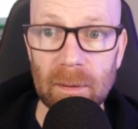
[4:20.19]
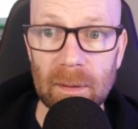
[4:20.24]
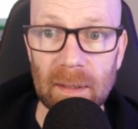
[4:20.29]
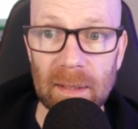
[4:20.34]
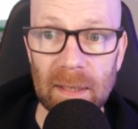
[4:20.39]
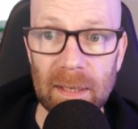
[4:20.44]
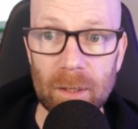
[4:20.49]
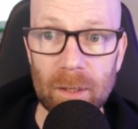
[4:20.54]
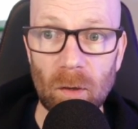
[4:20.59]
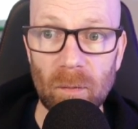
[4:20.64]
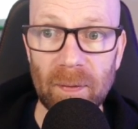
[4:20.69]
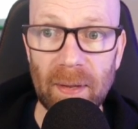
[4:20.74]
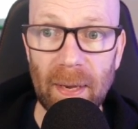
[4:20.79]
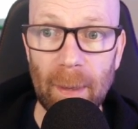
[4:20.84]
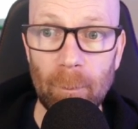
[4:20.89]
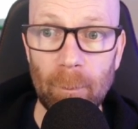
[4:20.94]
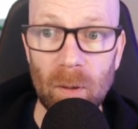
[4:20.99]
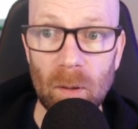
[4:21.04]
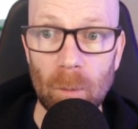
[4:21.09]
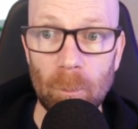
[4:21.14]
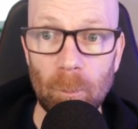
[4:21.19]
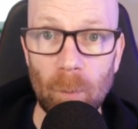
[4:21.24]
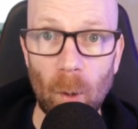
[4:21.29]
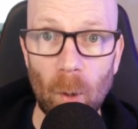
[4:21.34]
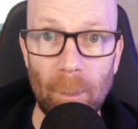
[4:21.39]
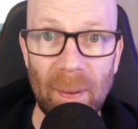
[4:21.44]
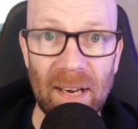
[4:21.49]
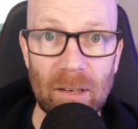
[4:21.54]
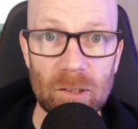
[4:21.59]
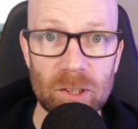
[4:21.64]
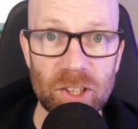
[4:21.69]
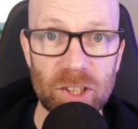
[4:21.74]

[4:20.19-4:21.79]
Click on them. Pop out